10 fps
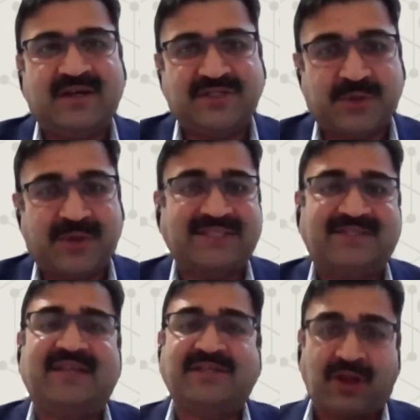showcase
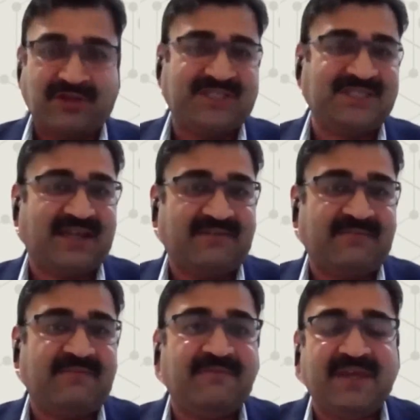the technologies that
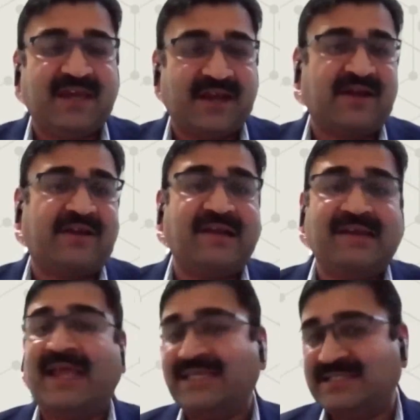we are
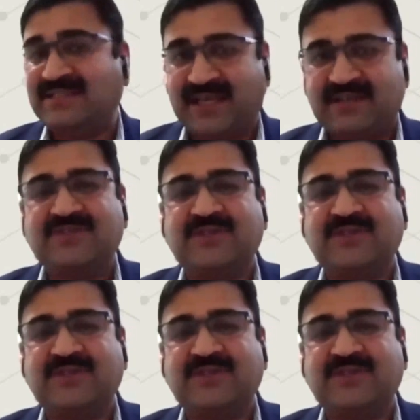currently licensing.